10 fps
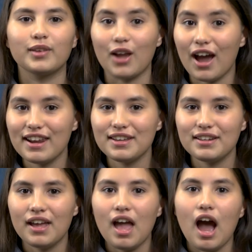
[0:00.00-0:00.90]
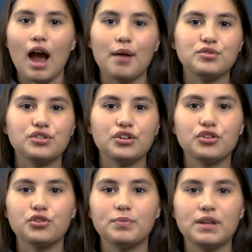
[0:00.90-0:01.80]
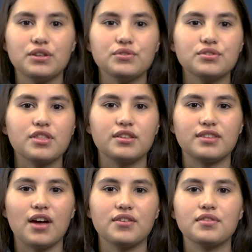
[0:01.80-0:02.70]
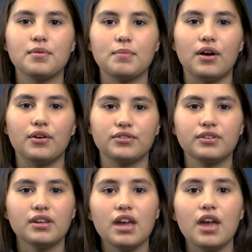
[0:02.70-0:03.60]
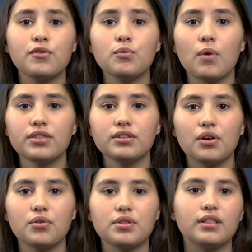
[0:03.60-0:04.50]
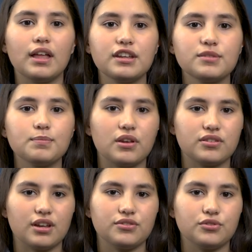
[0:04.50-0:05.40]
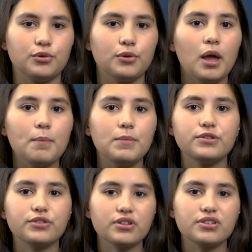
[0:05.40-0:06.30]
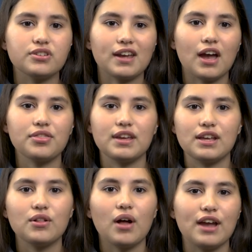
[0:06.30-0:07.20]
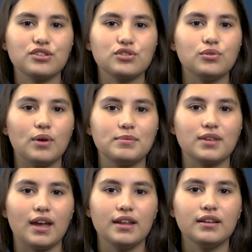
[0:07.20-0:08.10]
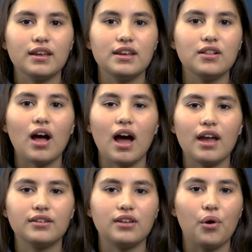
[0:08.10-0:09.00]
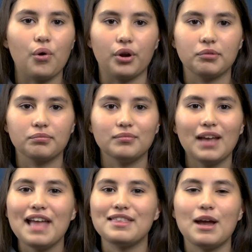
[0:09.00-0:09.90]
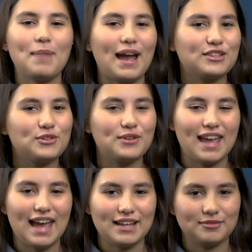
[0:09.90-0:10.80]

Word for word: Got it? I'm sure you'll be used to the sounds of the bells. If you want to know the latest bell schedule, be sure to check out the Hilo High School website, hilohigh.org. Now back to Rianne.